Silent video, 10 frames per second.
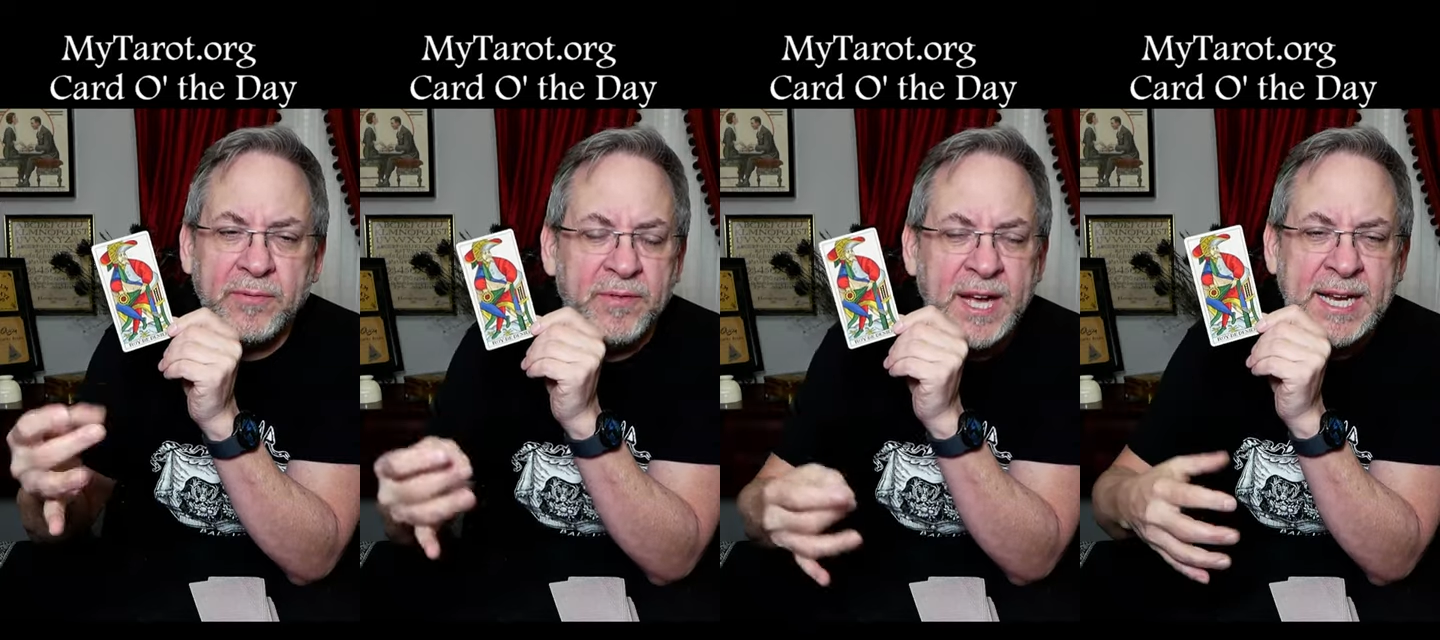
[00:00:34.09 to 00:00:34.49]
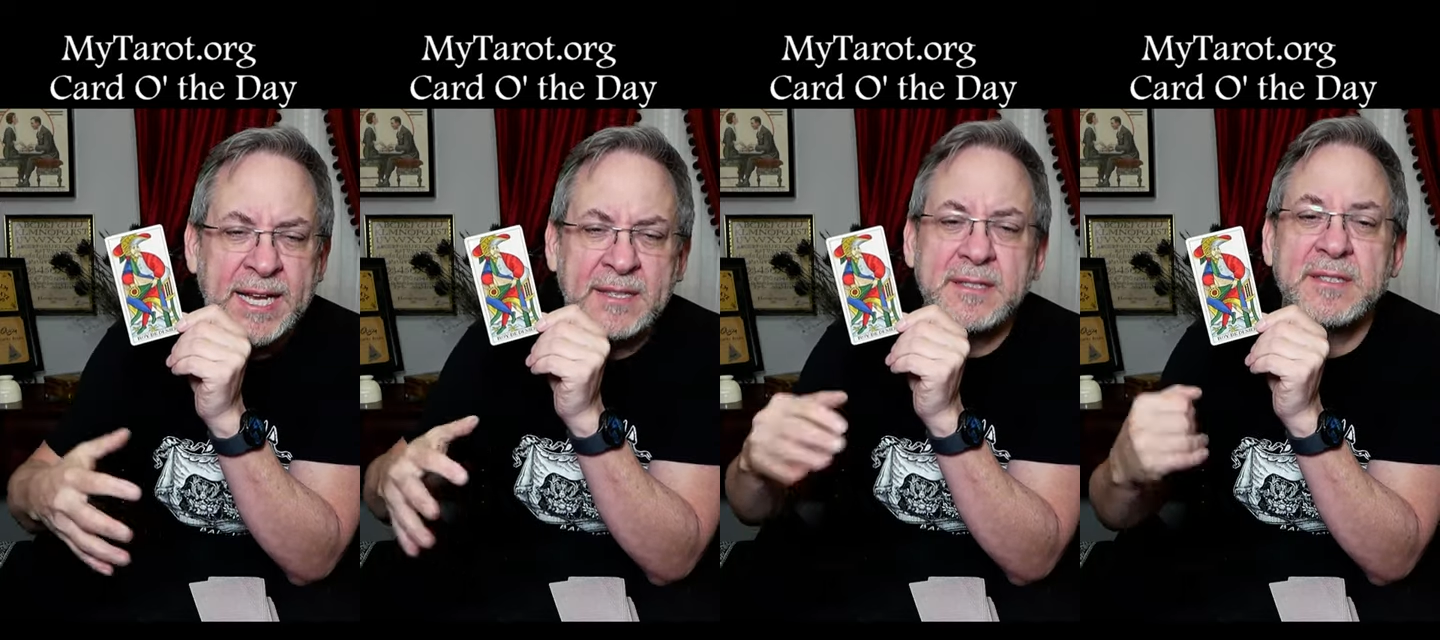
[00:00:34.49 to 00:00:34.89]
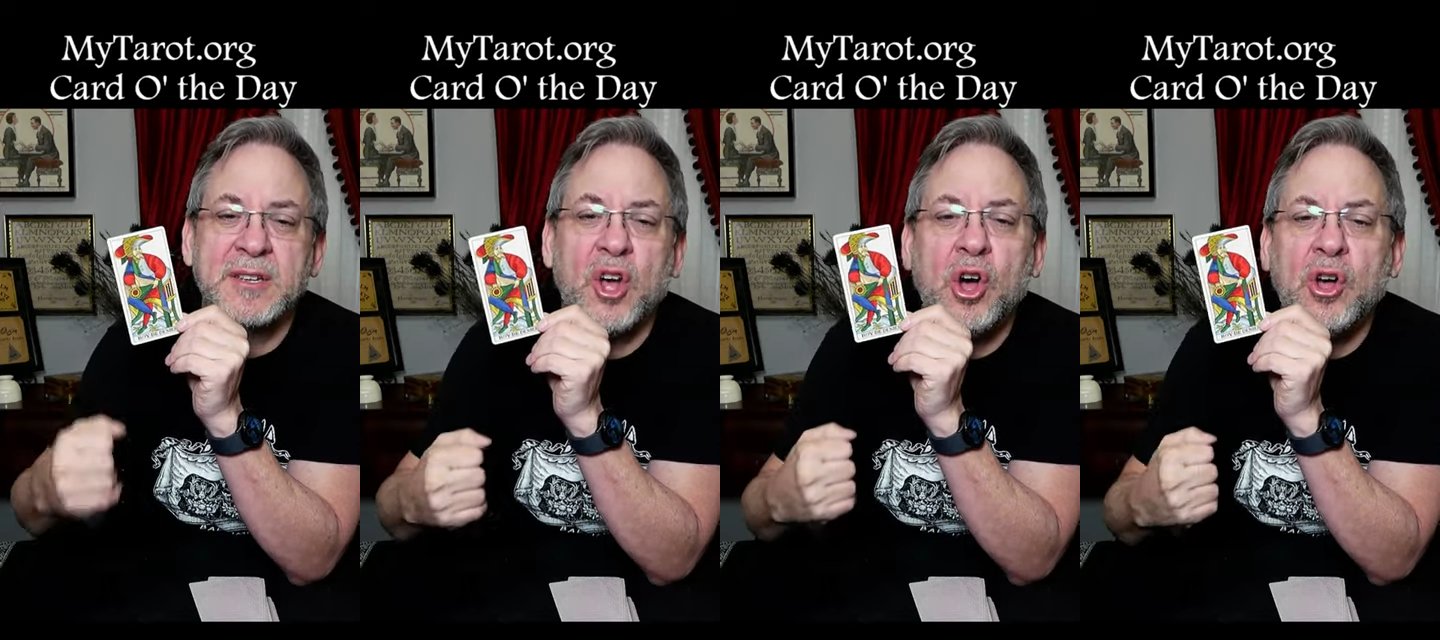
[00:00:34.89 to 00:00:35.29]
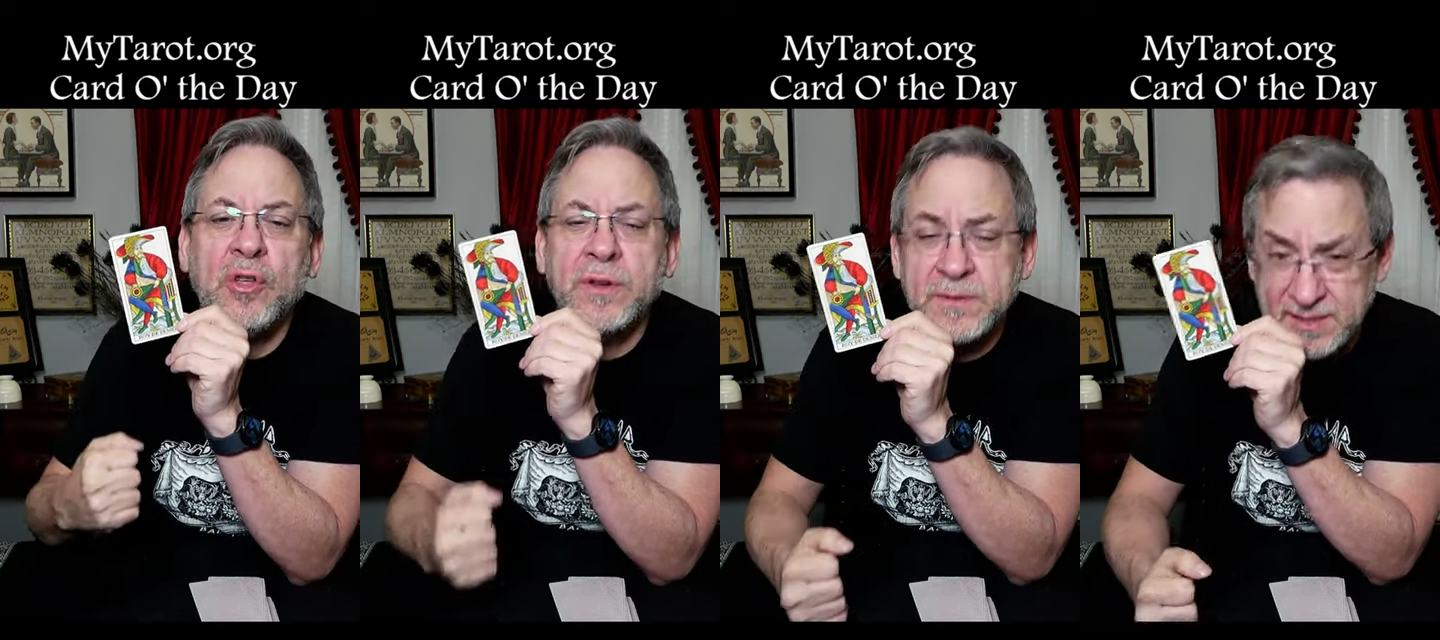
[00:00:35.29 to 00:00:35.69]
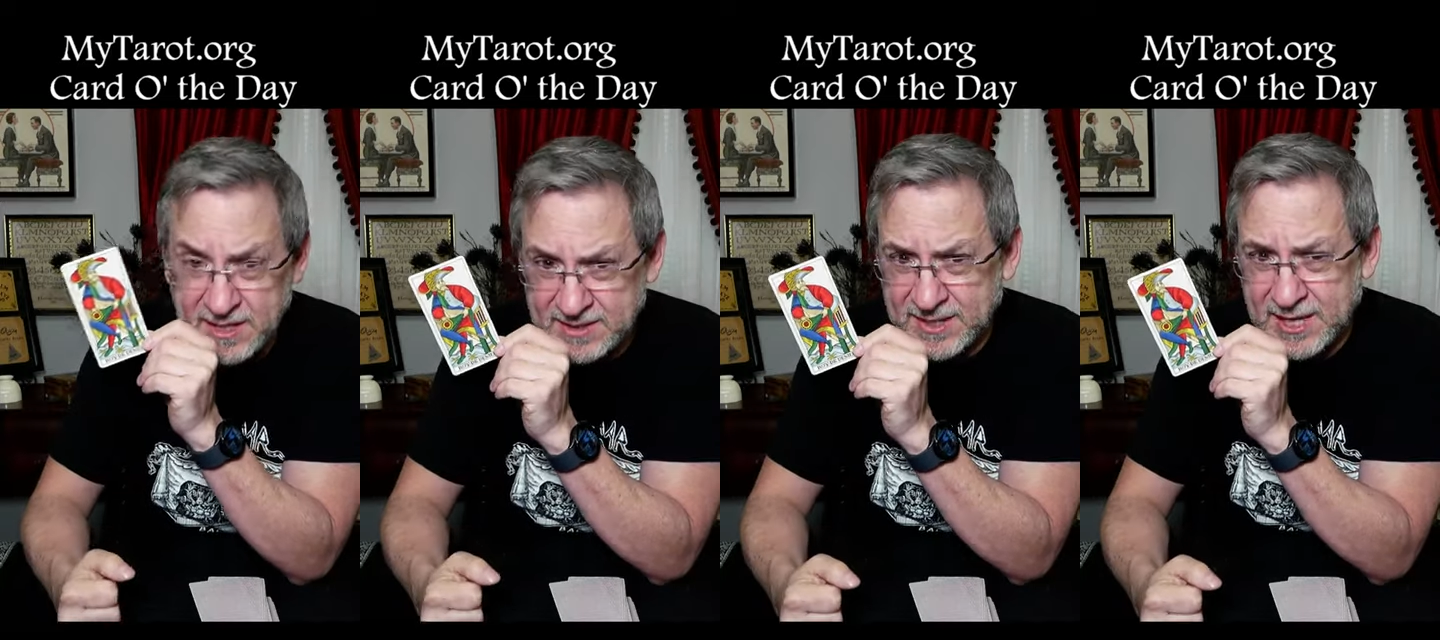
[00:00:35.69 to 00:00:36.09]
finances, and all those
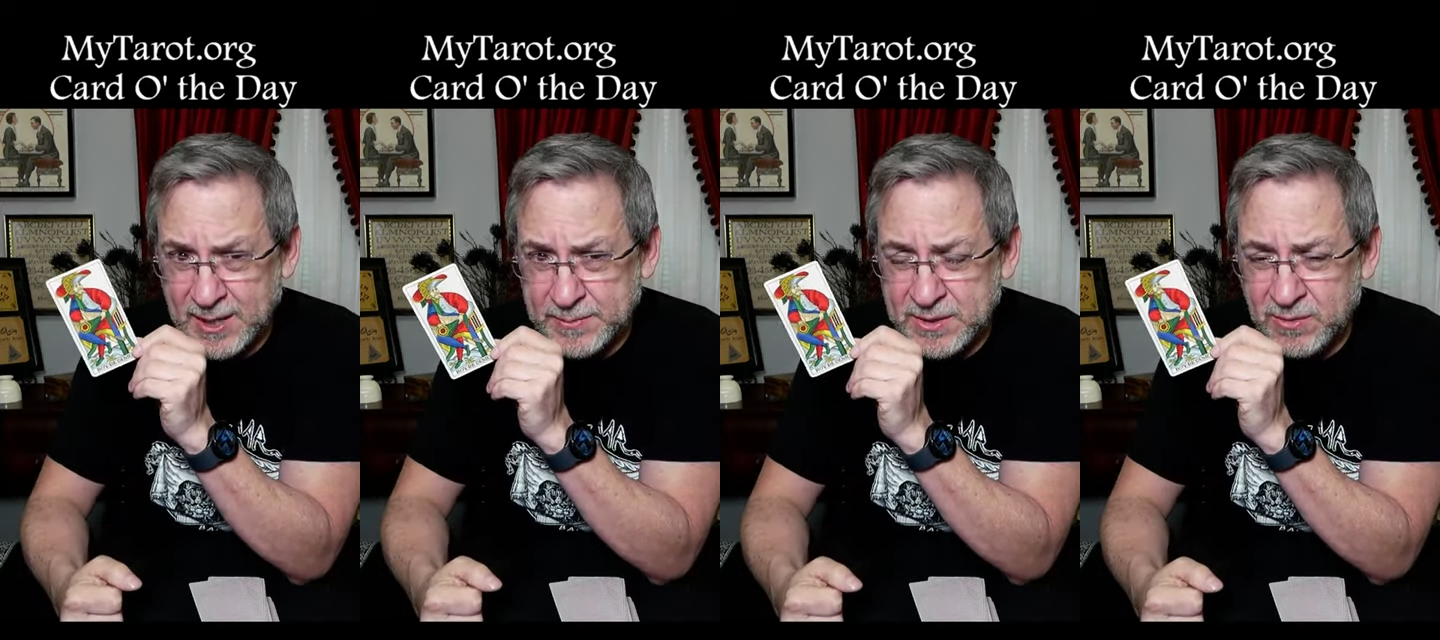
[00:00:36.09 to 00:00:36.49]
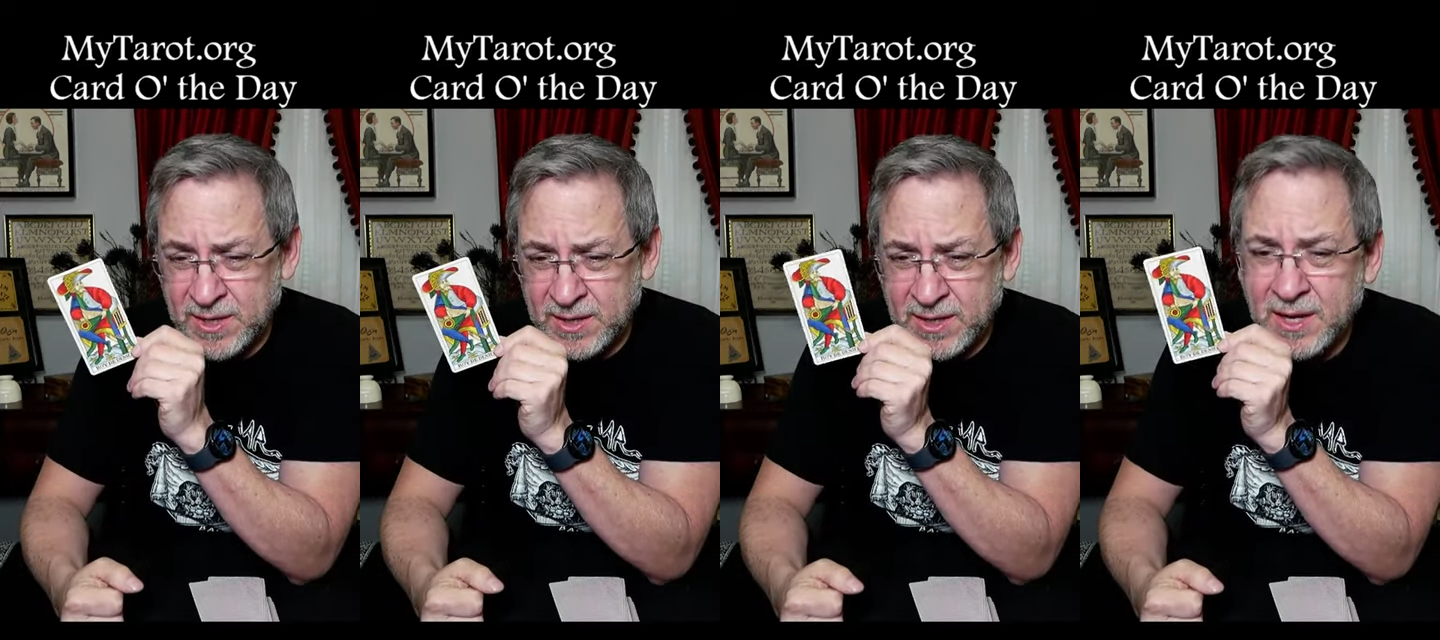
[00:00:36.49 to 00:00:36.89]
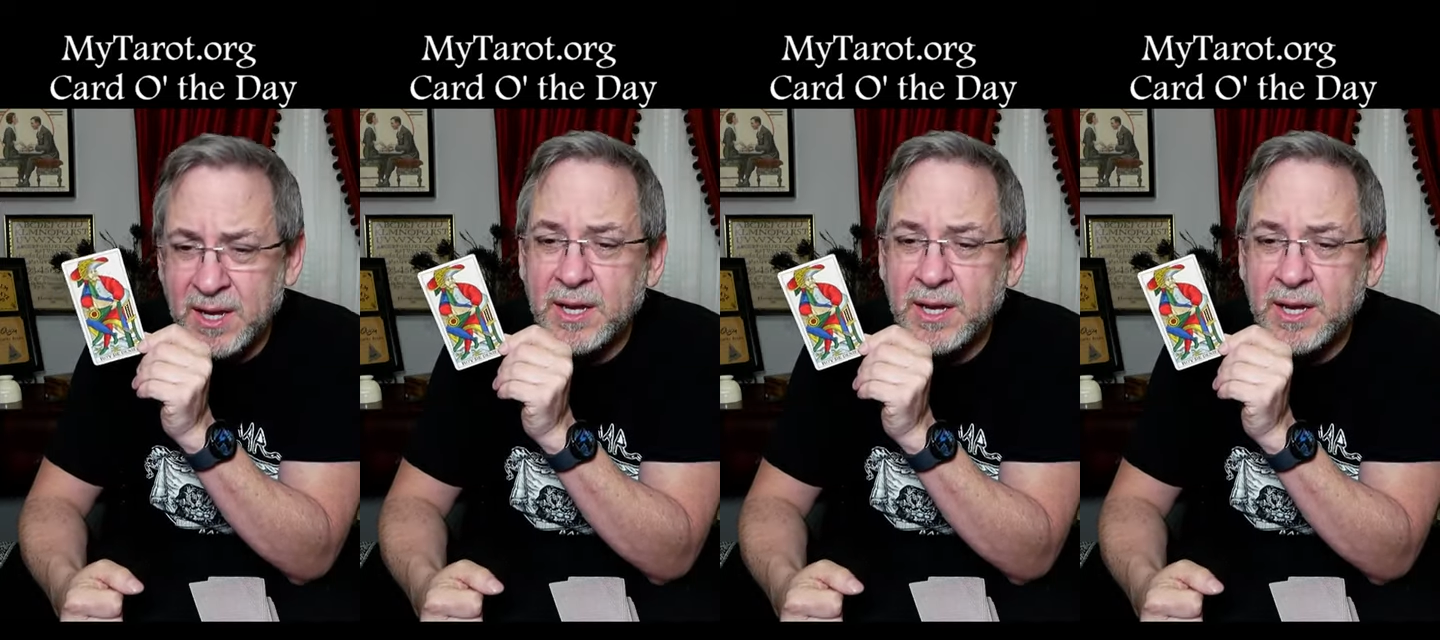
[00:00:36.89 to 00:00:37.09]
things that keep us grounded.